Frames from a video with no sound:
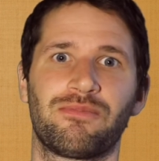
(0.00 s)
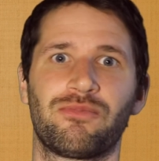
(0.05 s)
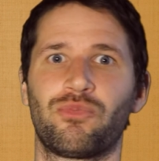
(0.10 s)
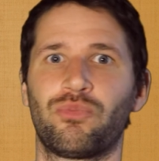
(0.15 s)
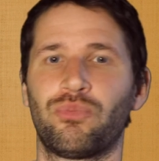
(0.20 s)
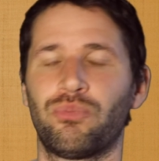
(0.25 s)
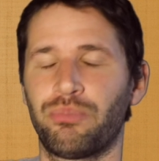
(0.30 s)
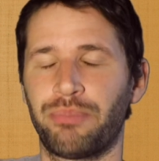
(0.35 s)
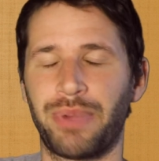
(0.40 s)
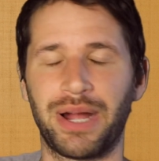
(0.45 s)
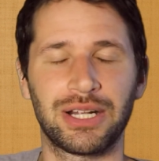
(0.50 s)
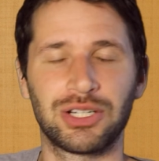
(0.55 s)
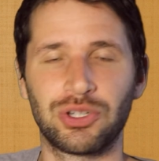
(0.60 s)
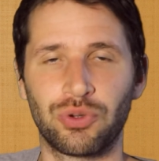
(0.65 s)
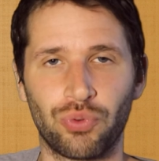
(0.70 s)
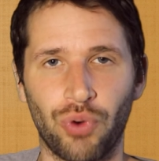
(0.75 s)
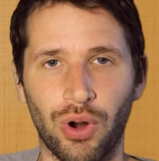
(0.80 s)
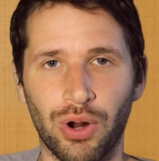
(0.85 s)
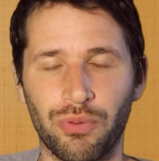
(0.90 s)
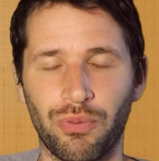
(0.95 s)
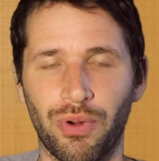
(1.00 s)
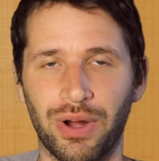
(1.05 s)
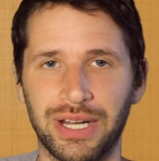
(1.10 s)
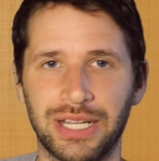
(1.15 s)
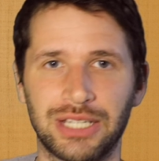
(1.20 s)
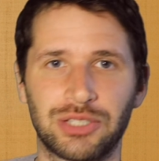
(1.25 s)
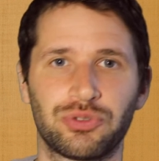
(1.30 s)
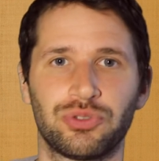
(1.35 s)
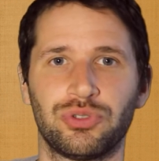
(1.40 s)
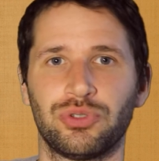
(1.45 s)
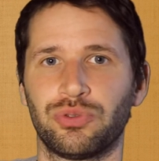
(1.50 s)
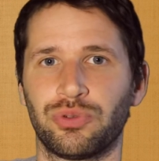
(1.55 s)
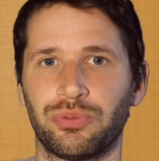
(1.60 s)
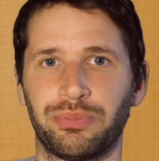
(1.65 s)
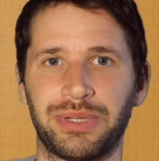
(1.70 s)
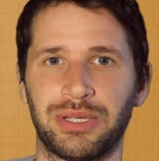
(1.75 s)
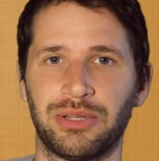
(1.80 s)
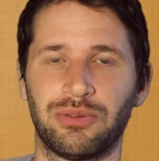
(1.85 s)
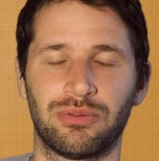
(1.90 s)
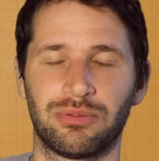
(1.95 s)
buy the wrong one and you will
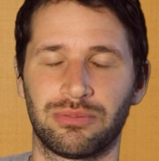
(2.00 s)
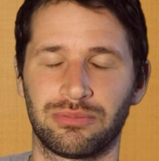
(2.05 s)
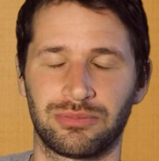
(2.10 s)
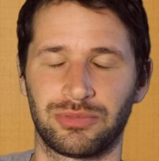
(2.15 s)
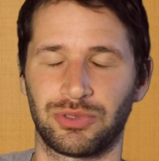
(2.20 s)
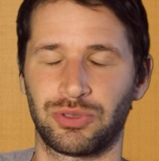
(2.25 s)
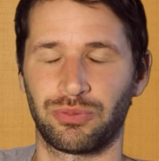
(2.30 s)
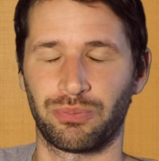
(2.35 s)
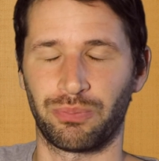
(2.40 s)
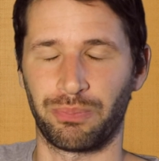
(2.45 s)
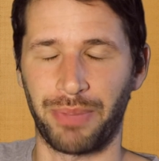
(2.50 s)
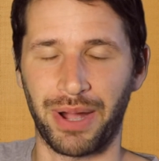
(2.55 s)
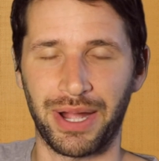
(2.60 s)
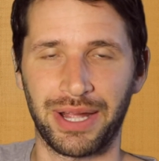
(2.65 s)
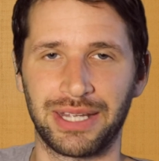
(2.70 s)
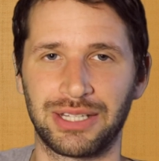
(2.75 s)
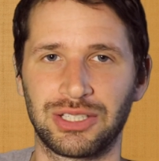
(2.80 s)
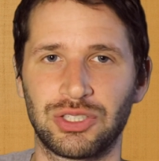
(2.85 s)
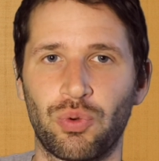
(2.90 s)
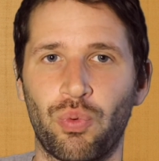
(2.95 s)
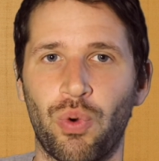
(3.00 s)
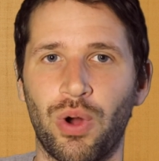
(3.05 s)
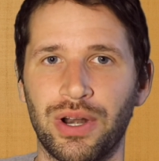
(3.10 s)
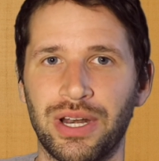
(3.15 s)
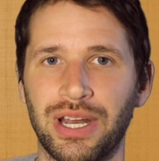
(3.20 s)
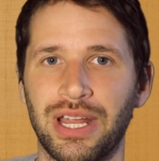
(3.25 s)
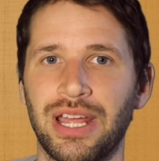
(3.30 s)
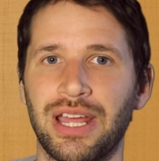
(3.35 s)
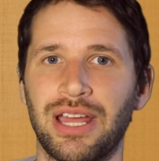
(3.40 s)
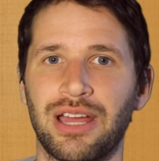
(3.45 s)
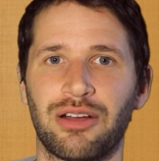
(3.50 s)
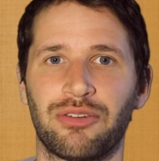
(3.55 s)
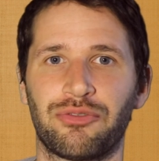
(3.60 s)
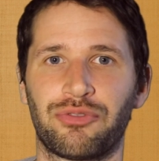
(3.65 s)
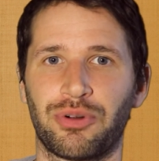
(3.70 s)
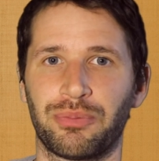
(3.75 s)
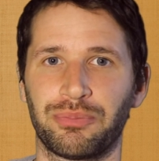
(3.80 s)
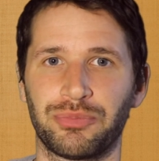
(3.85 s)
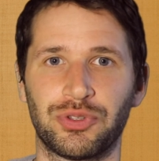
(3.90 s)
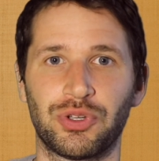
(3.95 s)
be buying the one
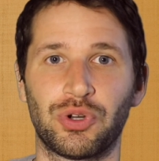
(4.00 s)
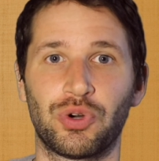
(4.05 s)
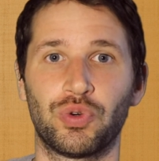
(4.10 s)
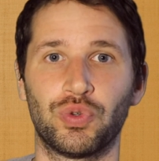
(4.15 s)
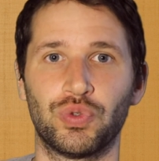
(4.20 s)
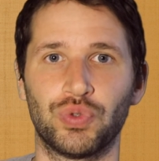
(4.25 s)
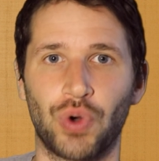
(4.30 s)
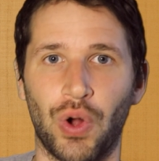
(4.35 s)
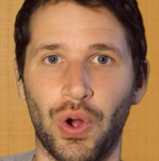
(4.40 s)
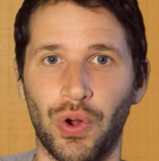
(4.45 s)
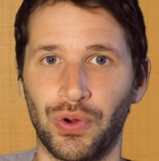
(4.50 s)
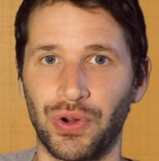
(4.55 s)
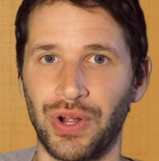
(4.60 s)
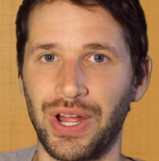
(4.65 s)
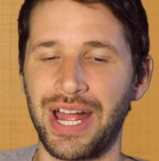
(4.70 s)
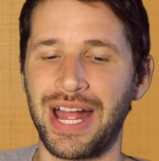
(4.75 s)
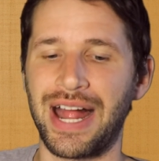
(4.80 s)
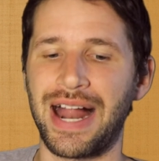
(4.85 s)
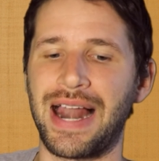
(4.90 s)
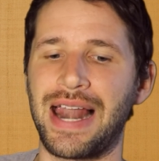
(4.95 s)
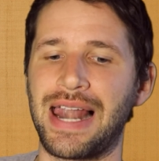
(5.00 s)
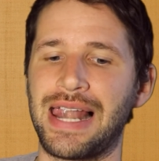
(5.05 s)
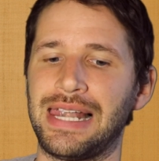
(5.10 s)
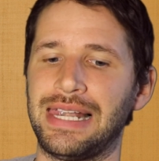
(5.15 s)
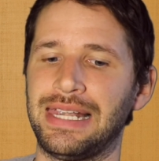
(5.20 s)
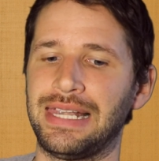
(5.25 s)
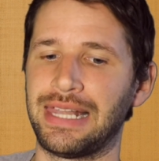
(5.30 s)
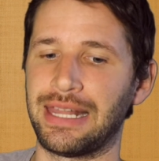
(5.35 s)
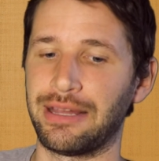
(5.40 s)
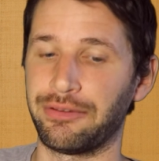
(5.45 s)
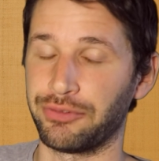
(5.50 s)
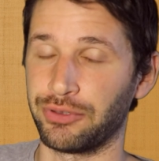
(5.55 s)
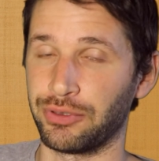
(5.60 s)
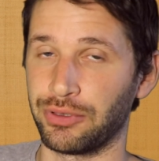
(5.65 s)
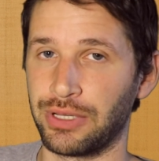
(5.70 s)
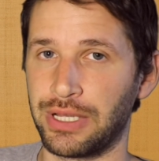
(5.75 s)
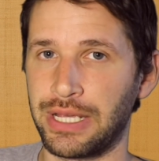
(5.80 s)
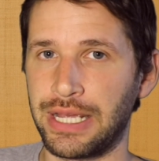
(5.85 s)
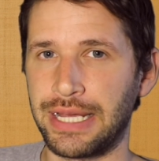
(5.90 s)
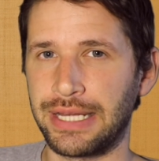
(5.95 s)
from the wrong level.
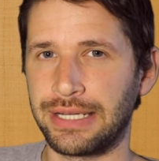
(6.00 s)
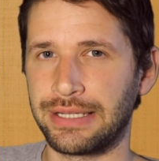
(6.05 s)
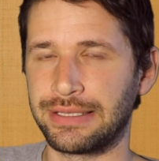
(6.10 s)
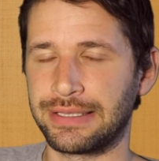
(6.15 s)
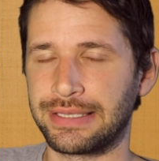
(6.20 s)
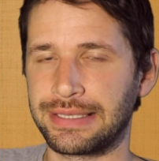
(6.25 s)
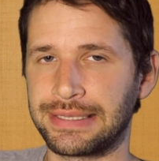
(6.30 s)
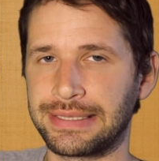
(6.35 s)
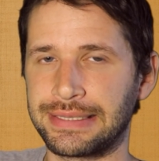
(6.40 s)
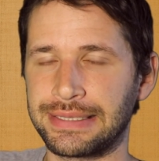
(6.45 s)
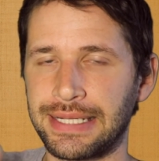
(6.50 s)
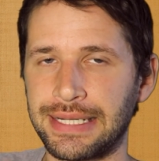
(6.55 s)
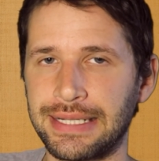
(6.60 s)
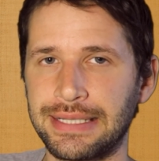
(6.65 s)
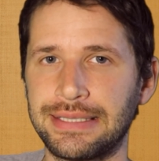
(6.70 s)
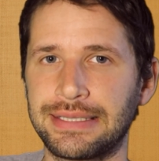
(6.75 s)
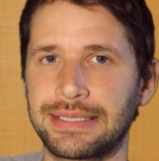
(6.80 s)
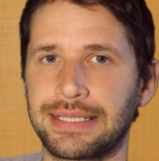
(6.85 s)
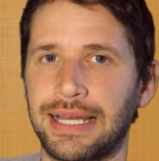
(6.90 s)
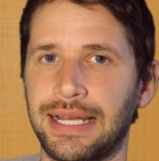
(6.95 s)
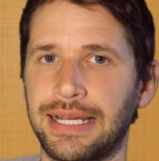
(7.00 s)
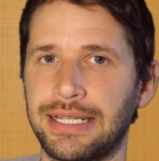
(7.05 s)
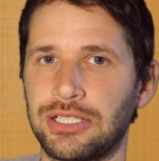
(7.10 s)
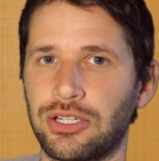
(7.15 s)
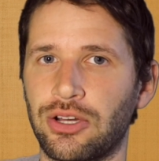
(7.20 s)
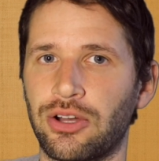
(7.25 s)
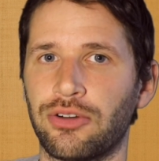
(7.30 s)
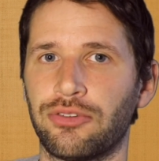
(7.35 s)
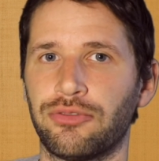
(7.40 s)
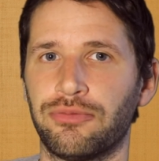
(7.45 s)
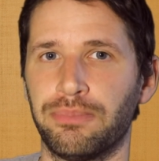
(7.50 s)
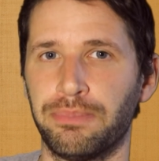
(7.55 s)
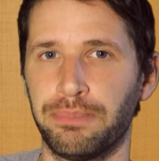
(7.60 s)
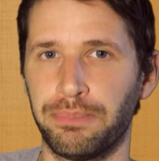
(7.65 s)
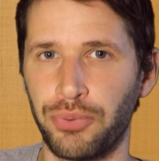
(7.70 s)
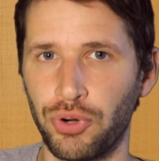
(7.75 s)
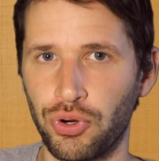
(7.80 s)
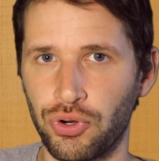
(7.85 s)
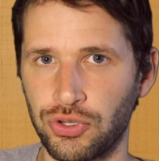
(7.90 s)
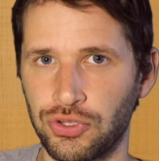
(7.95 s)
The second kind of
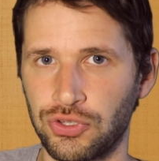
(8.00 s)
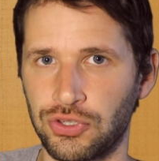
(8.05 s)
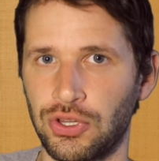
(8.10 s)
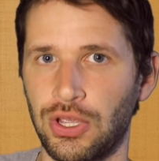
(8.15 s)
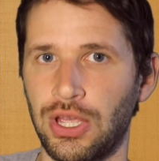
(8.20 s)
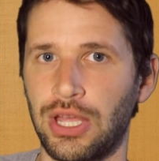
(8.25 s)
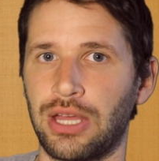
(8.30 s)
books,